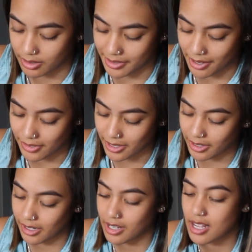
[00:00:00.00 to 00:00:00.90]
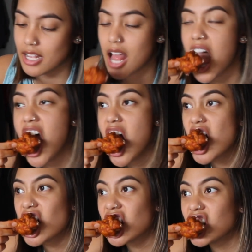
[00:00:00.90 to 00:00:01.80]
Seven, I think. Oh, I
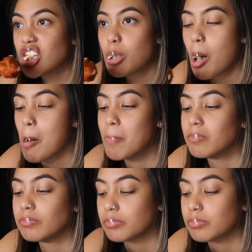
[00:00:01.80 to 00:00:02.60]
can't eat. Oh.